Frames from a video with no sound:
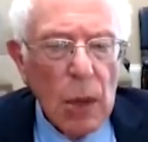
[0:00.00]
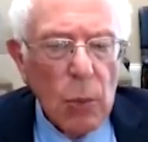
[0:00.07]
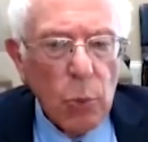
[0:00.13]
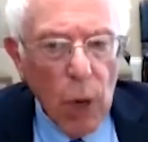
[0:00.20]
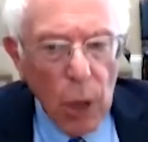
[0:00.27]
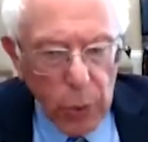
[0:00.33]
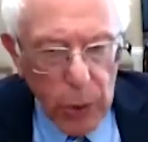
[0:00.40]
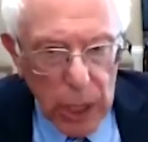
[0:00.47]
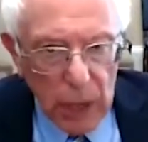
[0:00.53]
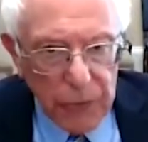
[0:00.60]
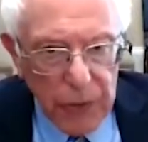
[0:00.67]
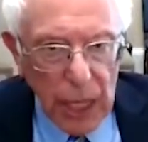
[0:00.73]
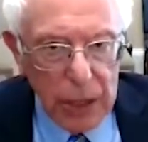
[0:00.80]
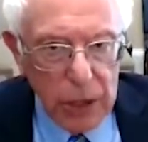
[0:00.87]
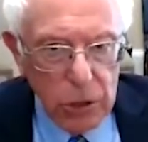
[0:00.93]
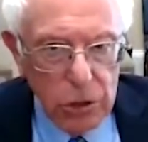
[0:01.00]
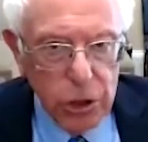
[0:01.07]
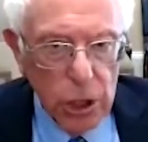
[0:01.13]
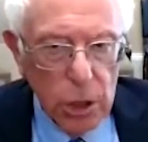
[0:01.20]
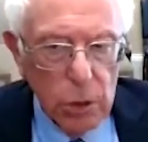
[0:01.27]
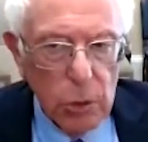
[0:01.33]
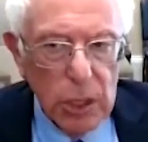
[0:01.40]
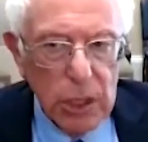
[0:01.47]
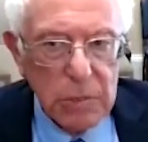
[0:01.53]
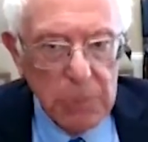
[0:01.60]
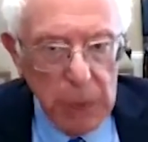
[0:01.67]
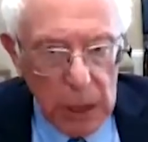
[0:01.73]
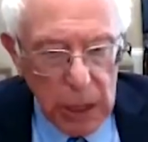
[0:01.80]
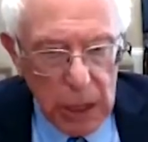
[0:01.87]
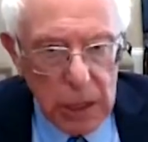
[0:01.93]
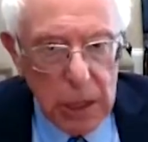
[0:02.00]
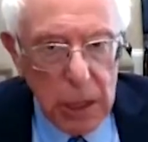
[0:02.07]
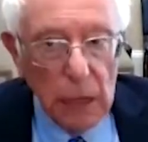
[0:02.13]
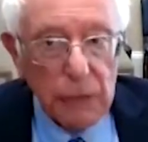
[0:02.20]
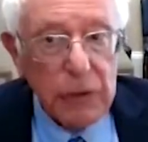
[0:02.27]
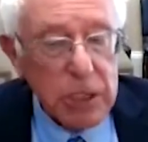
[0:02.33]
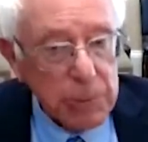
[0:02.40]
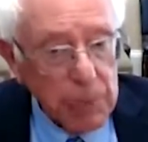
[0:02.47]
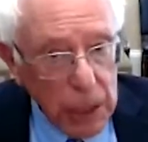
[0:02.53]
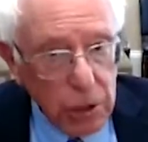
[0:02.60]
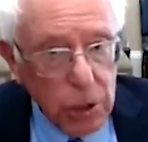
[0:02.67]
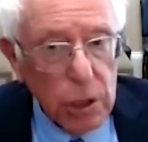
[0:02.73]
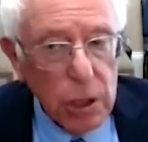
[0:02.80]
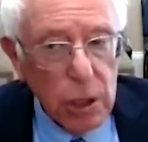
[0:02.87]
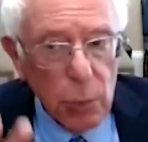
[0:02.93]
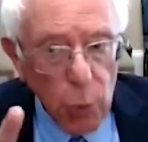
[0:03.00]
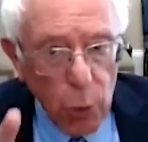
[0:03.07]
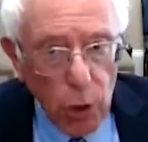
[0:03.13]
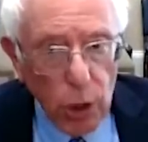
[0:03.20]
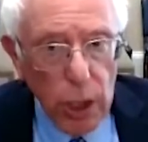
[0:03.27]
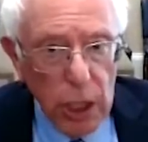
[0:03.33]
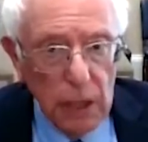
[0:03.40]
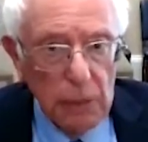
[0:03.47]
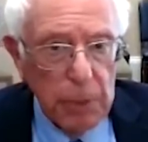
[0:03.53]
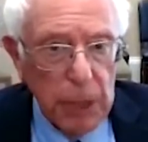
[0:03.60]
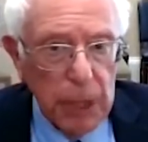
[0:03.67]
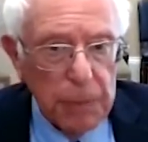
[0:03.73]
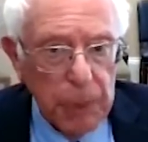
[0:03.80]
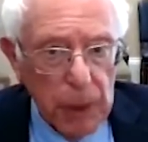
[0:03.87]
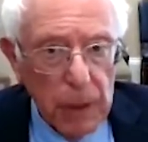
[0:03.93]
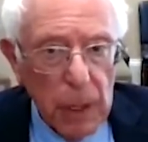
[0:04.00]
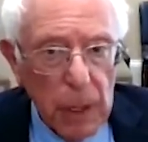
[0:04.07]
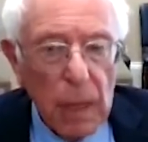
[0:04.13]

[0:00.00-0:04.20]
What we have got to show is millions of especially working people